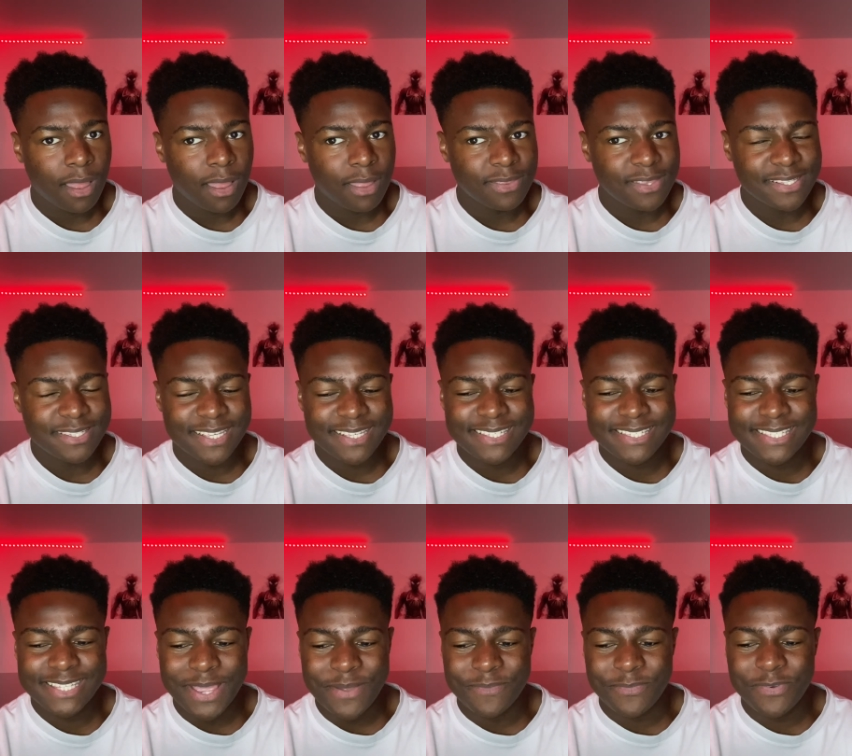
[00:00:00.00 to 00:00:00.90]
You say
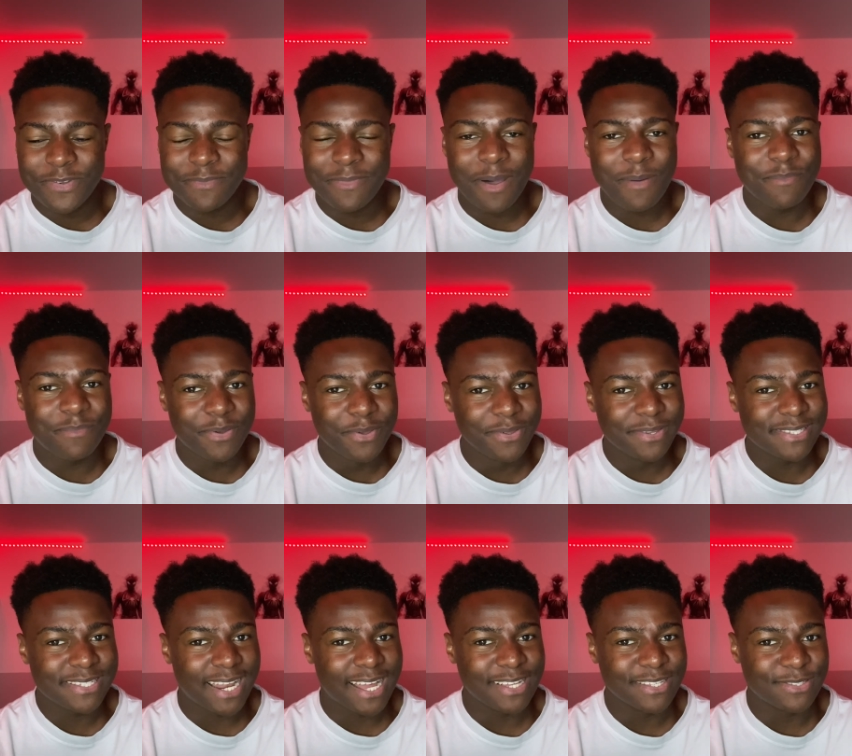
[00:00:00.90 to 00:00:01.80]
step with my
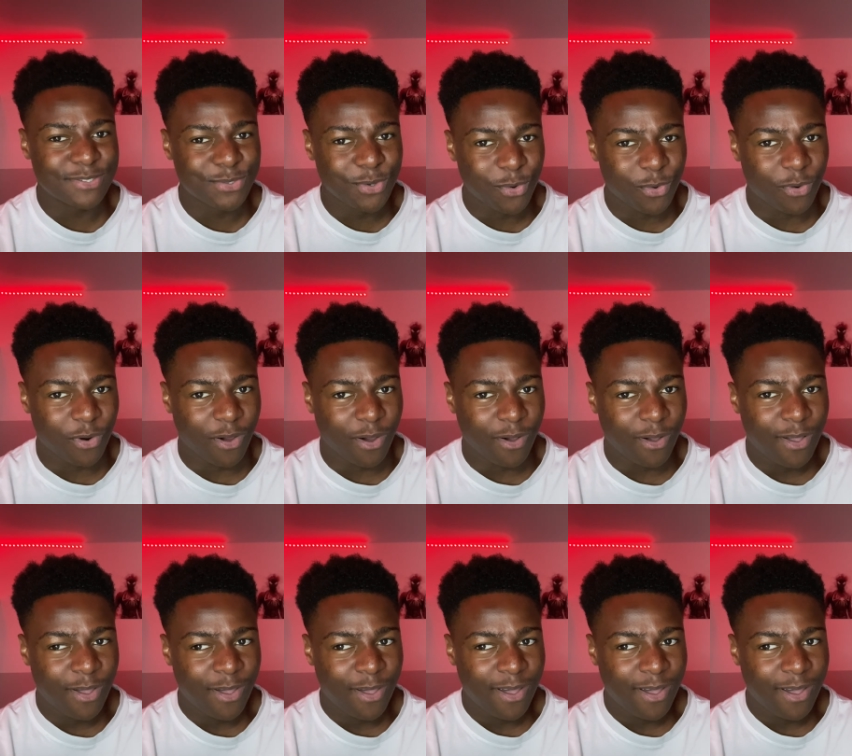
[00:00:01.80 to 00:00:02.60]
boots like Dora.